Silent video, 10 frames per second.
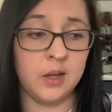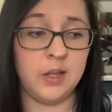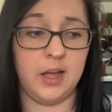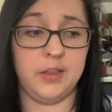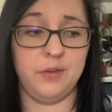
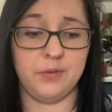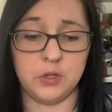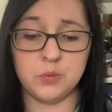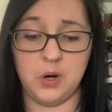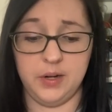Uh, the
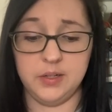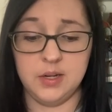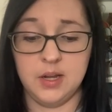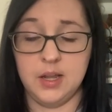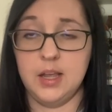first one
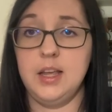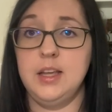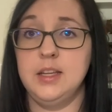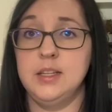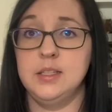
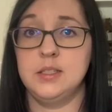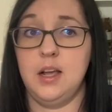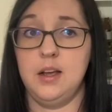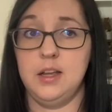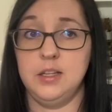is,
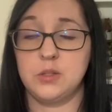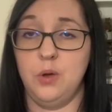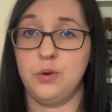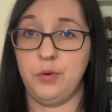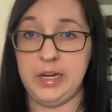it's
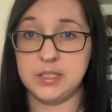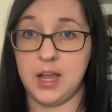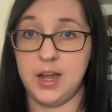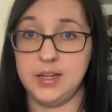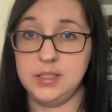called Grey
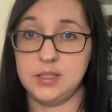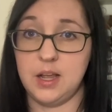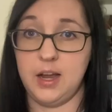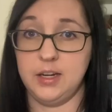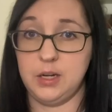Skies,
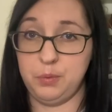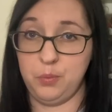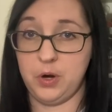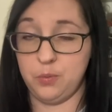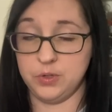and I'll put
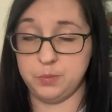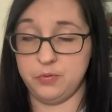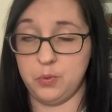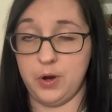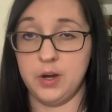where I was
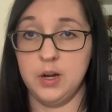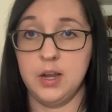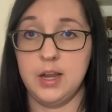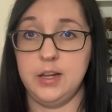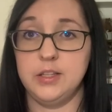before.
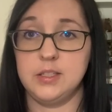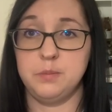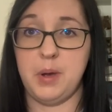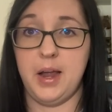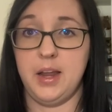And this is
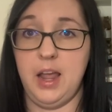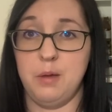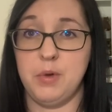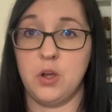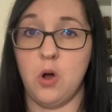by
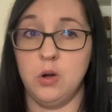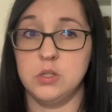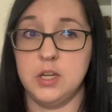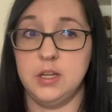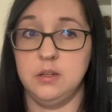Emma
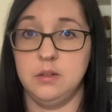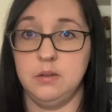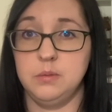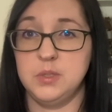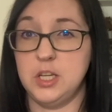Congdon,
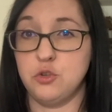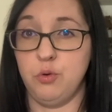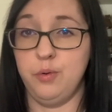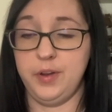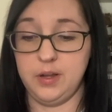
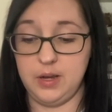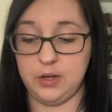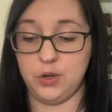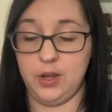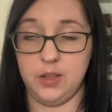Stitchrovia, and
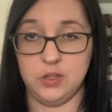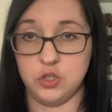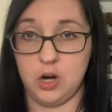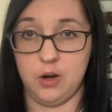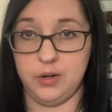you can get this
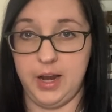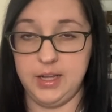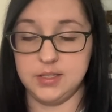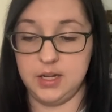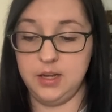chart on
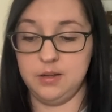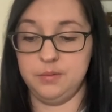Etsy.